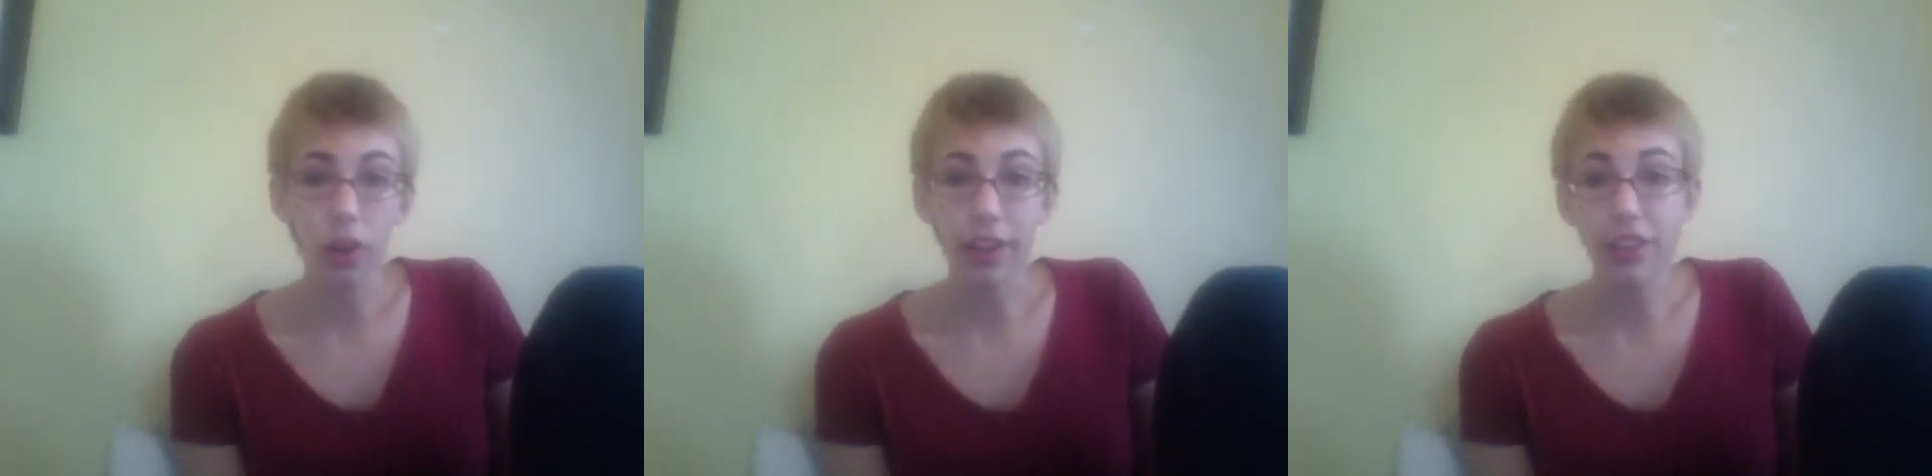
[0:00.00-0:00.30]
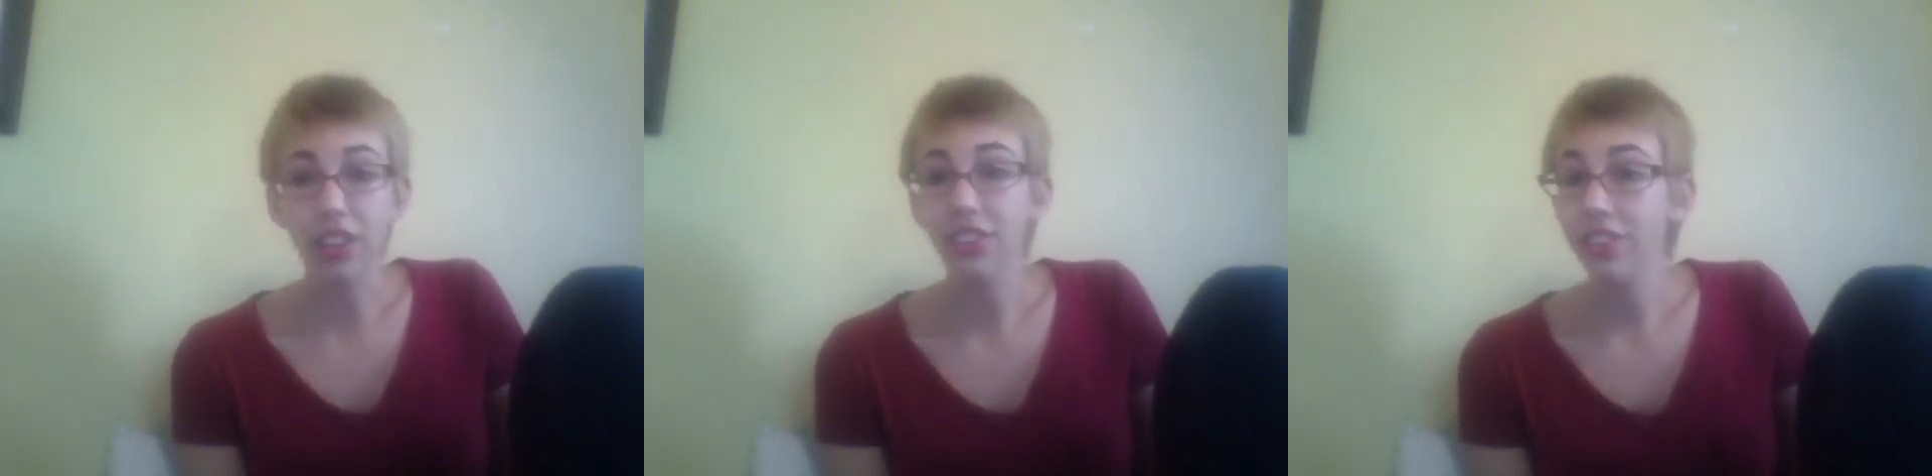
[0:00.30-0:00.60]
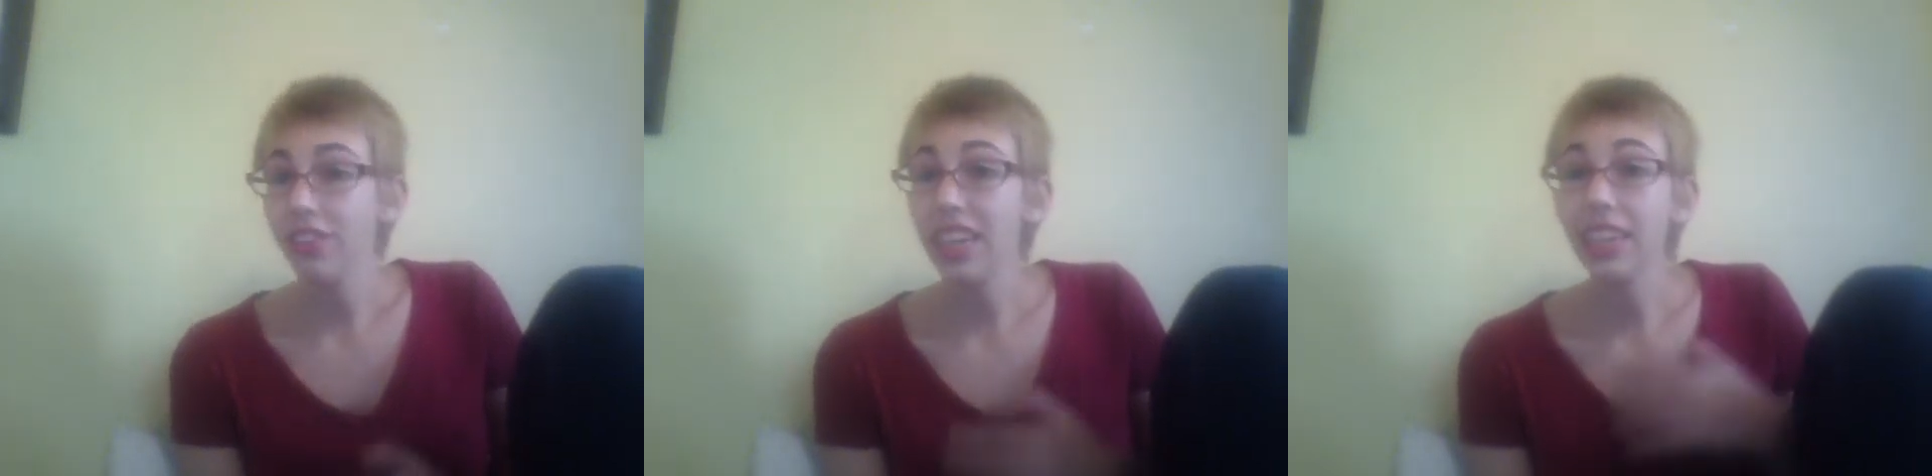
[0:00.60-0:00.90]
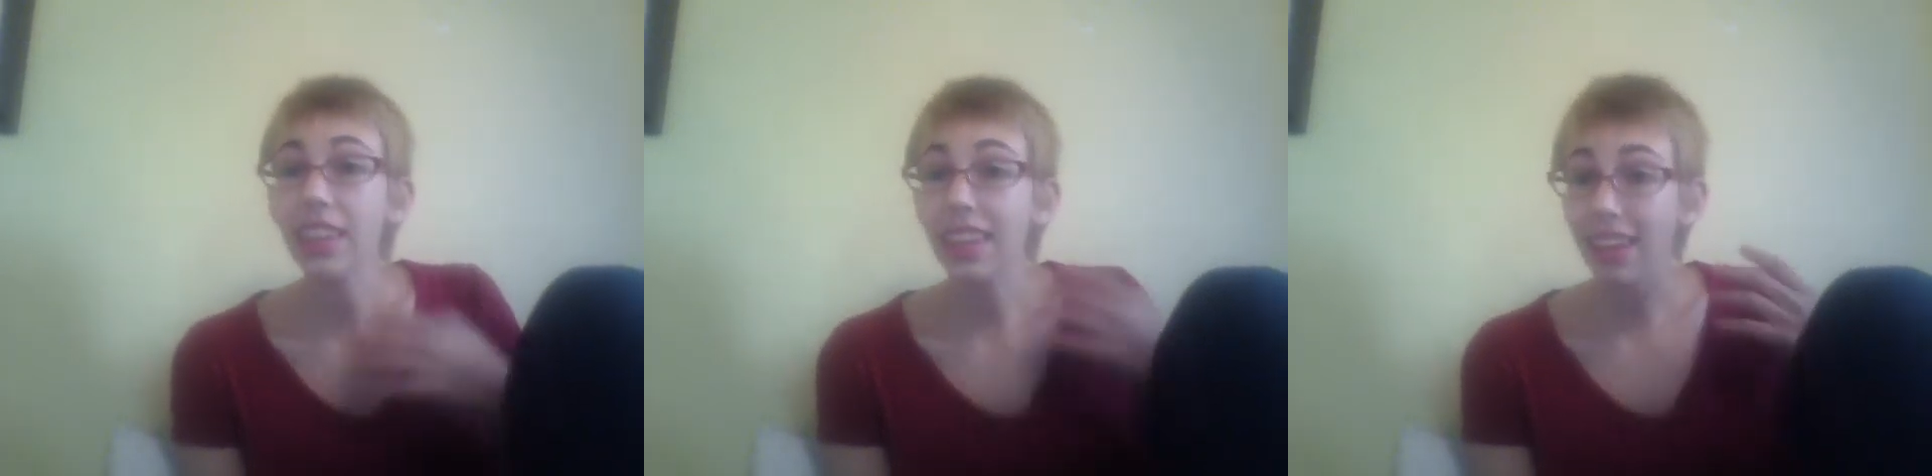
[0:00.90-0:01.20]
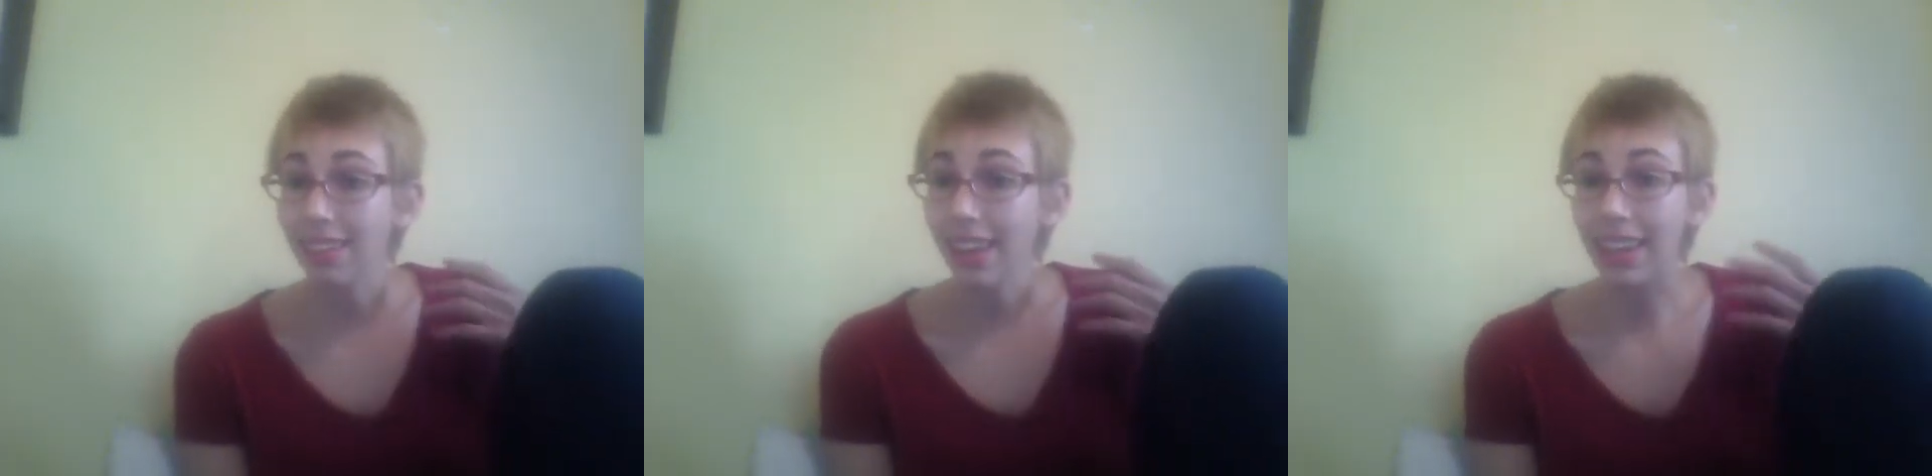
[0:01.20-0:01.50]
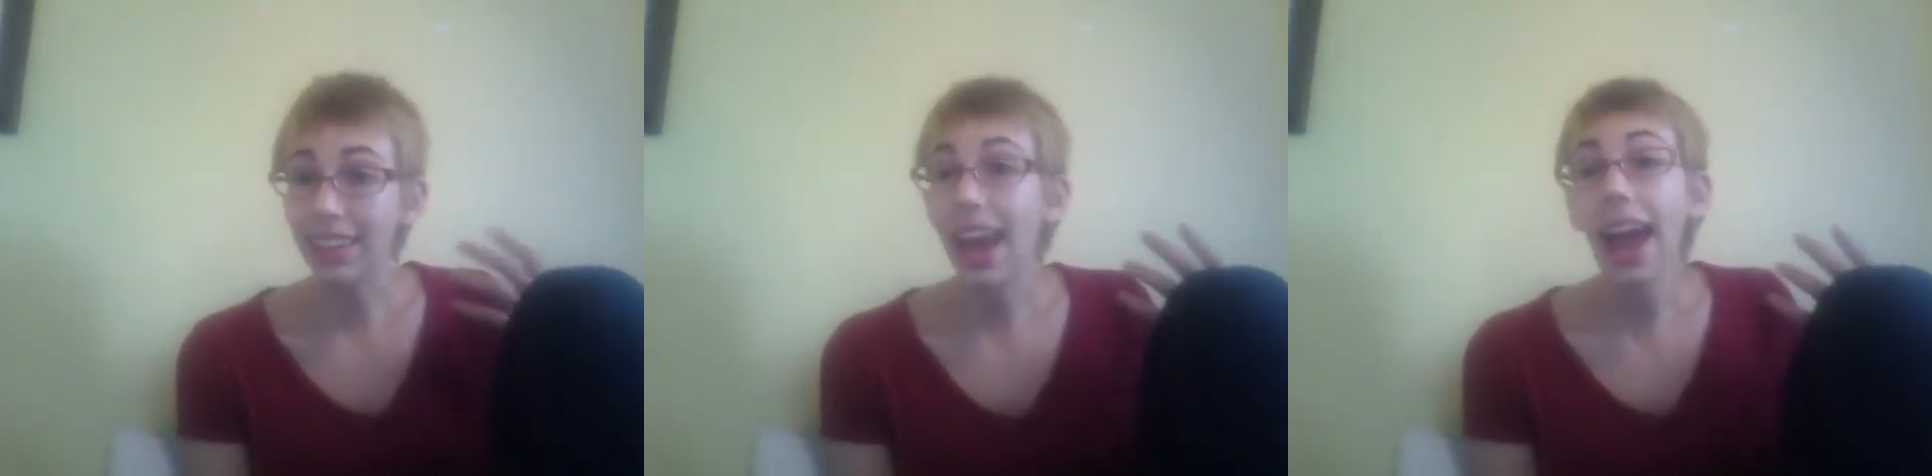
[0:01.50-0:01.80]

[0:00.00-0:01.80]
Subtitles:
It doesn't stick to things like the